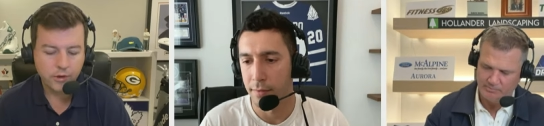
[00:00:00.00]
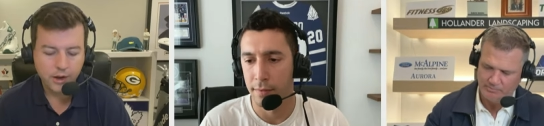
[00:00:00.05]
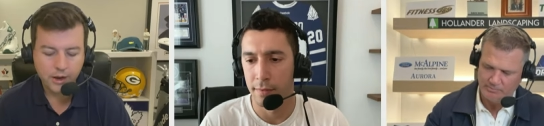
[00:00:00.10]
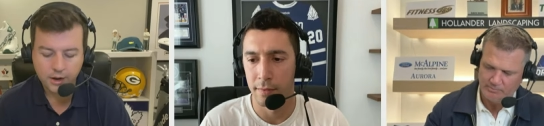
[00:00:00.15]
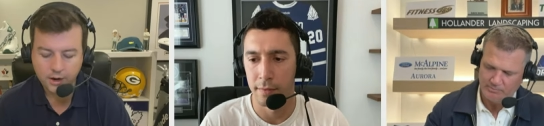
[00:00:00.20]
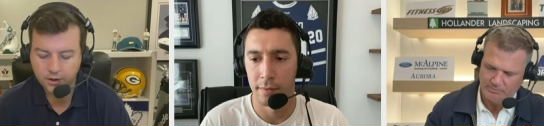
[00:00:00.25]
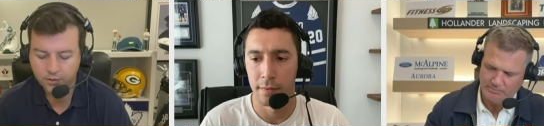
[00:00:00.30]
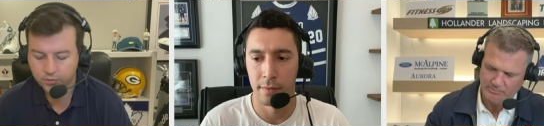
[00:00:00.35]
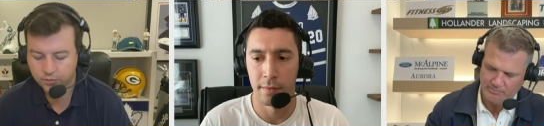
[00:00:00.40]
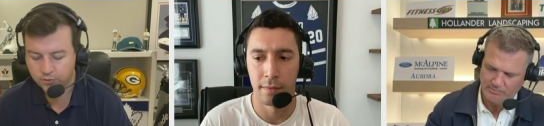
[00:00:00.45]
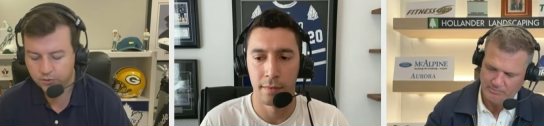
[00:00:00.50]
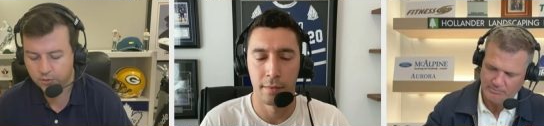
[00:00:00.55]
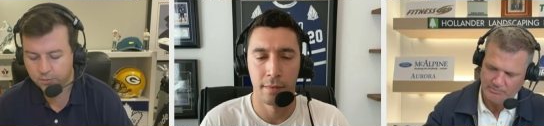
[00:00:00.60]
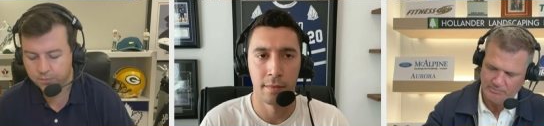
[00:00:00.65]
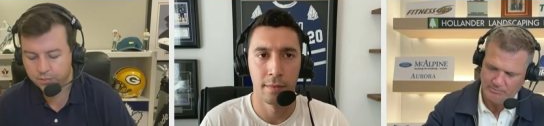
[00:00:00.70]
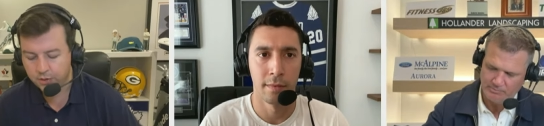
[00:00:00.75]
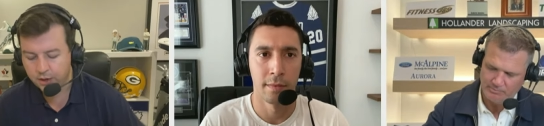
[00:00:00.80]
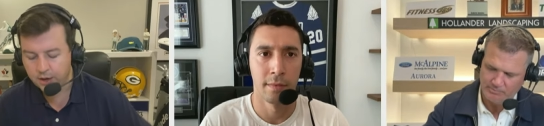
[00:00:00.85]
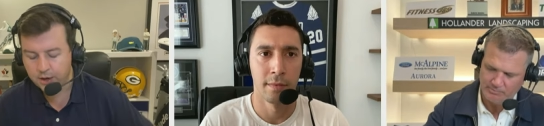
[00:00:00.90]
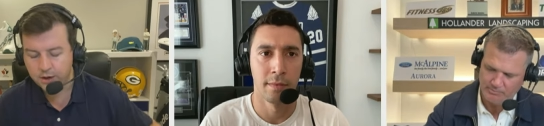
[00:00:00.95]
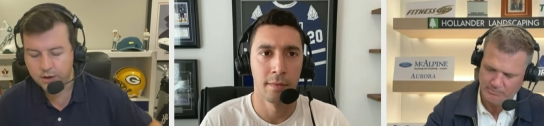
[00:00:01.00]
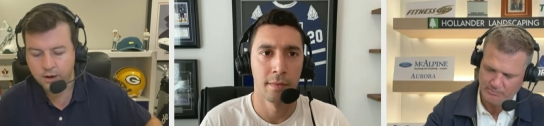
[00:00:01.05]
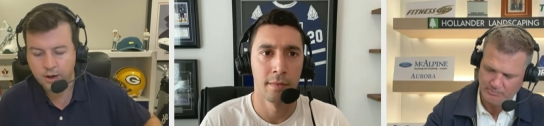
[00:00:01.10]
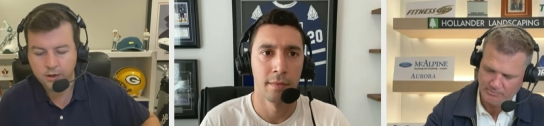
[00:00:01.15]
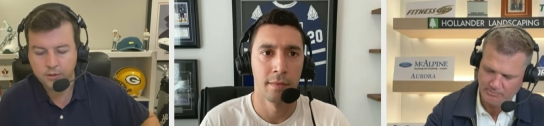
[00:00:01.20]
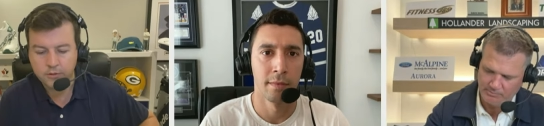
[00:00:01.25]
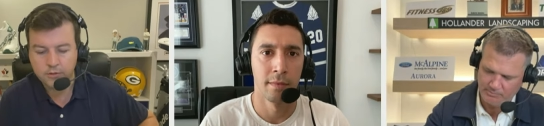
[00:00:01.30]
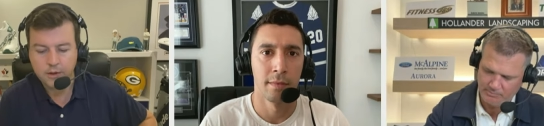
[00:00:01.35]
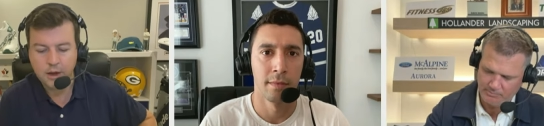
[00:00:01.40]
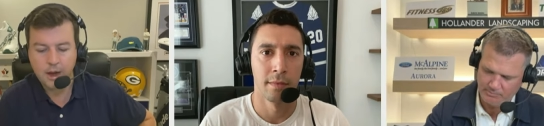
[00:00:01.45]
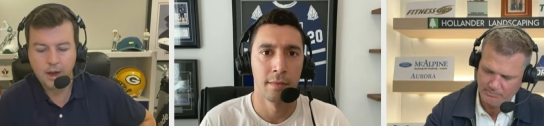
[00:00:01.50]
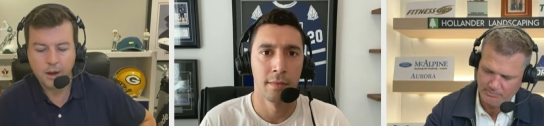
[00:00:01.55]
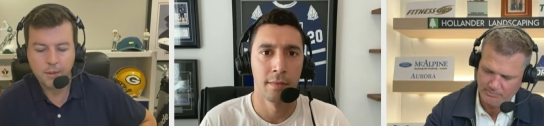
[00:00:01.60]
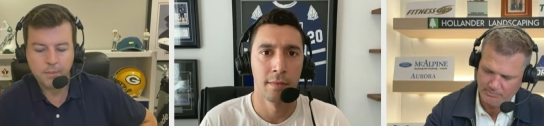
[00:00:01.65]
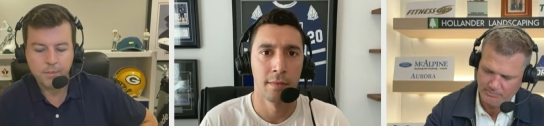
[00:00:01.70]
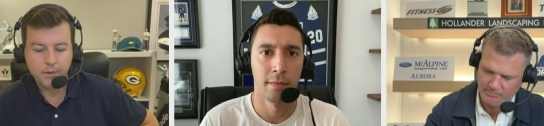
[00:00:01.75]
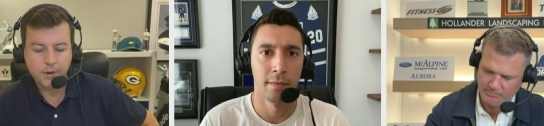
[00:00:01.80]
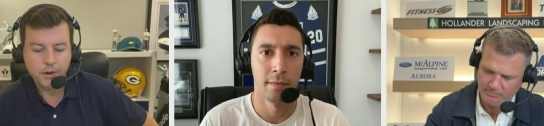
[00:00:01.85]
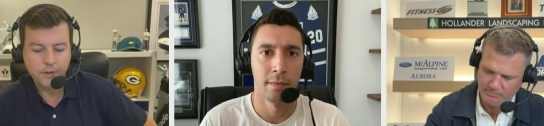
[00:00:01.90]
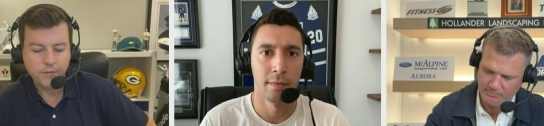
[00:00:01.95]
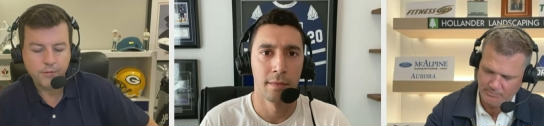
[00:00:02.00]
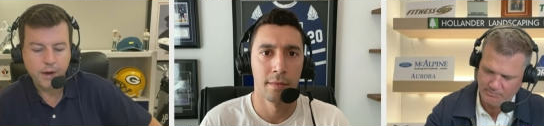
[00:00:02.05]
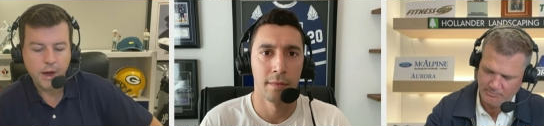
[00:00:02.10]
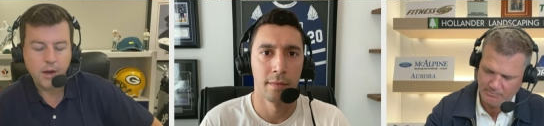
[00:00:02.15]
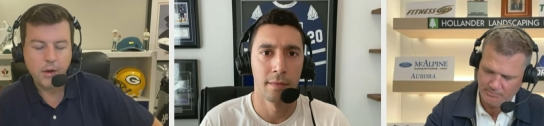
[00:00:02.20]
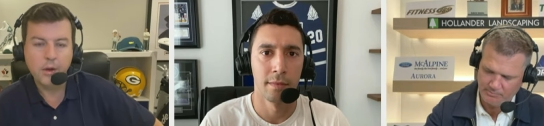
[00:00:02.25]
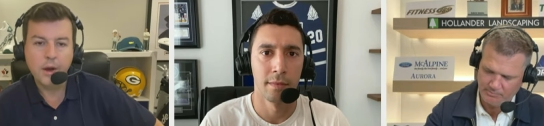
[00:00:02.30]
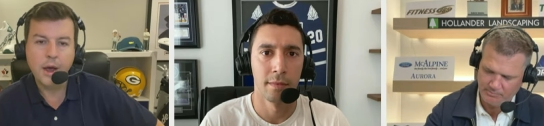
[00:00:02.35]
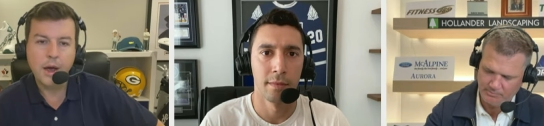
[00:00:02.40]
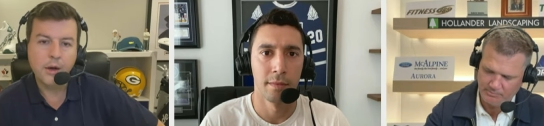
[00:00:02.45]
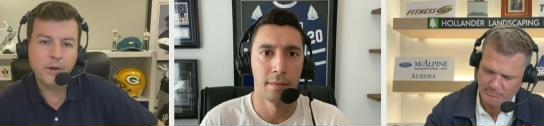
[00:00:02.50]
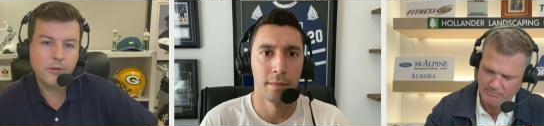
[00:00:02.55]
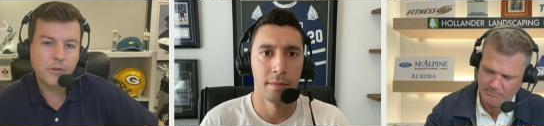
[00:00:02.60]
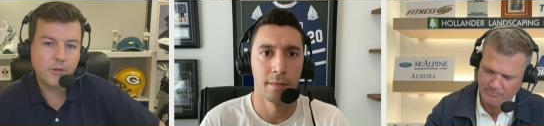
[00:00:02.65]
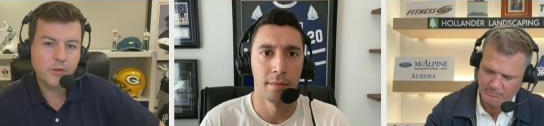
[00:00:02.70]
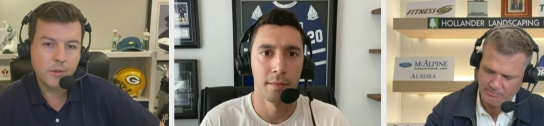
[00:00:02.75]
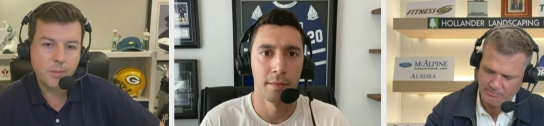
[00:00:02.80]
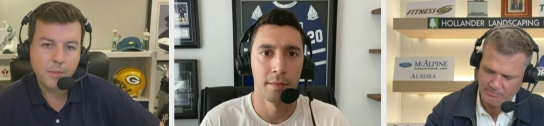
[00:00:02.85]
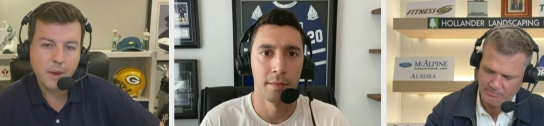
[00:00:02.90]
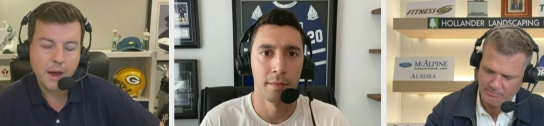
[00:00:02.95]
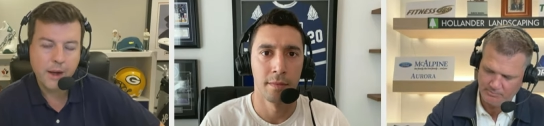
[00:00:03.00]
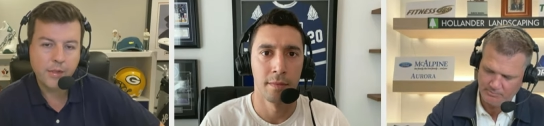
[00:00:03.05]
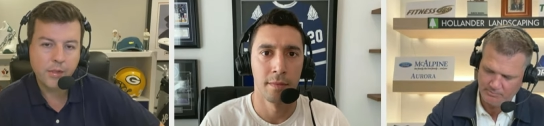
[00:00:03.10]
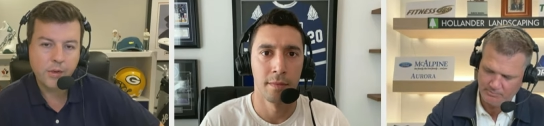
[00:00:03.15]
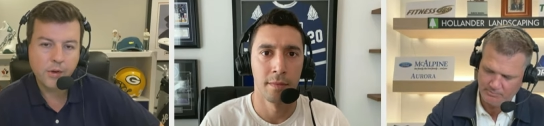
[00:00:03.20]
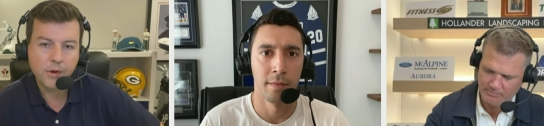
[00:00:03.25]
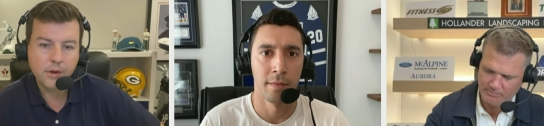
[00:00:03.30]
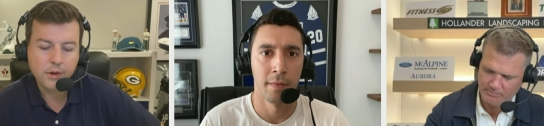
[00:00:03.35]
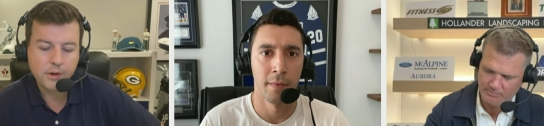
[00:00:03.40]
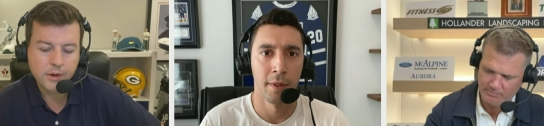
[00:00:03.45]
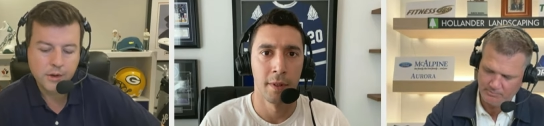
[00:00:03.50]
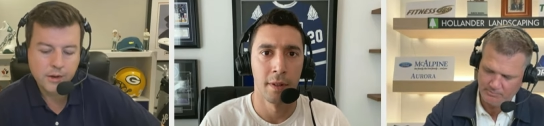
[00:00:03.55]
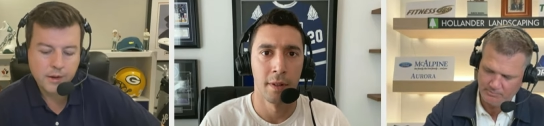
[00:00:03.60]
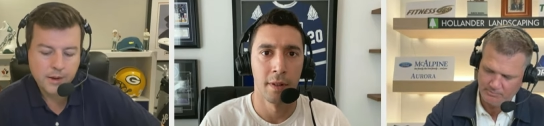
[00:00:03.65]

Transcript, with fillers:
Speaker 1: and he was complaining nonstop and he fouled out. It's just a bad look.